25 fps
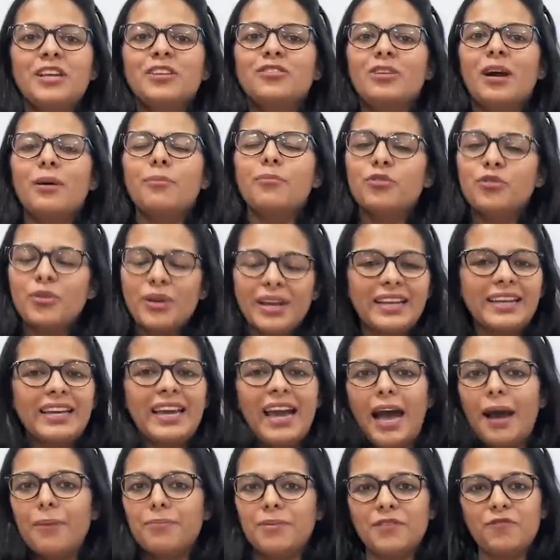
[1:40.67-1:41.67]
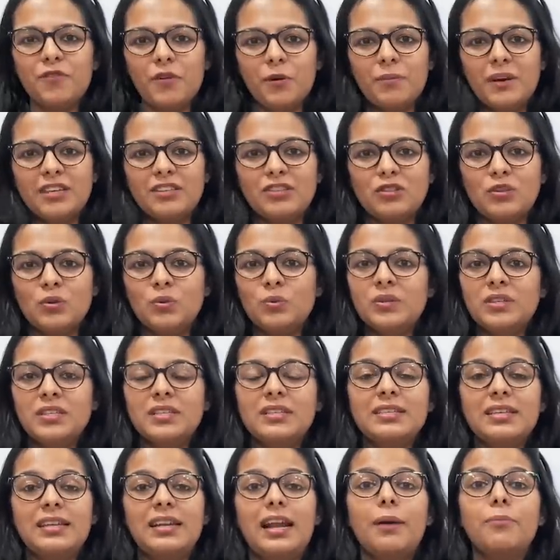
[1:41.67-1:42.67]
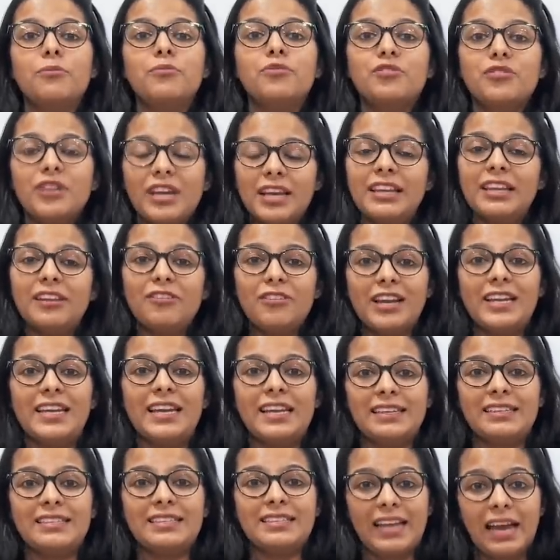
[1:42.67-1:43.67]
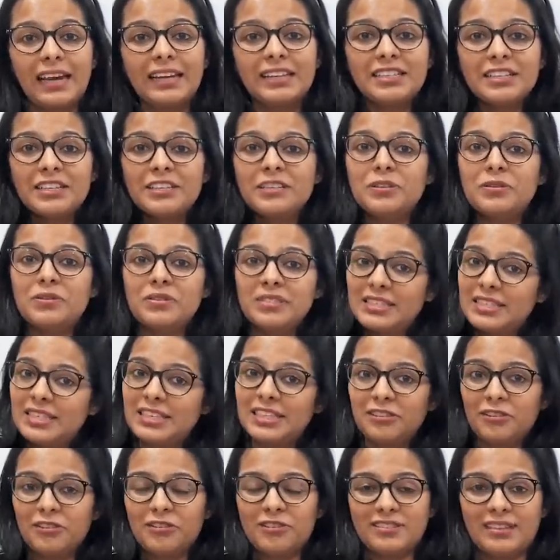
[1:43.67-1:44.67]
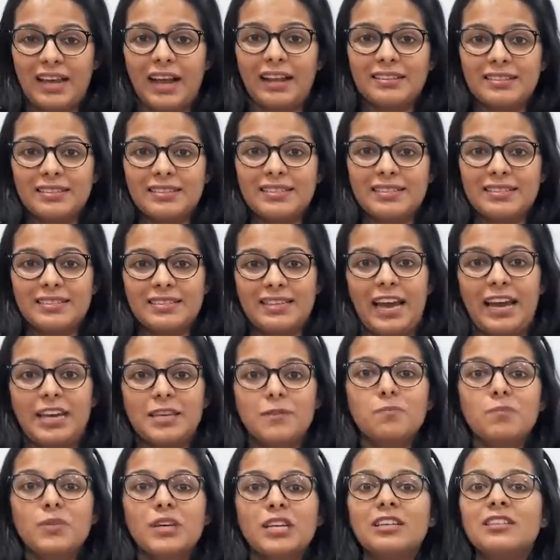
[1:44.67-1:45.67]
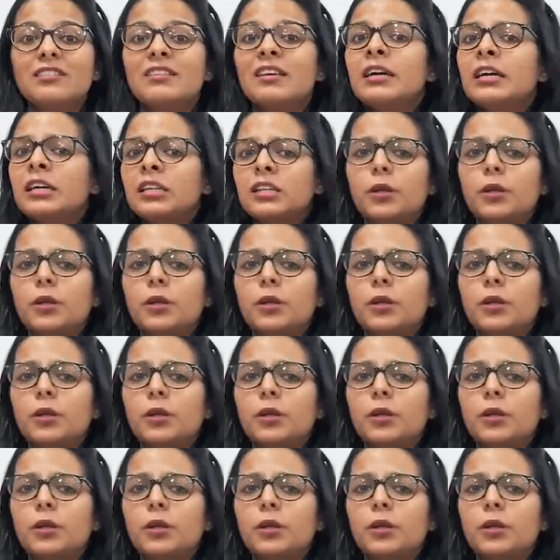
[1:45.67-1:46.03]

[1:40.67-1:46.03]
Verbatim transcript: So I'm really happy for my students and I'm really really excited to see the results this time because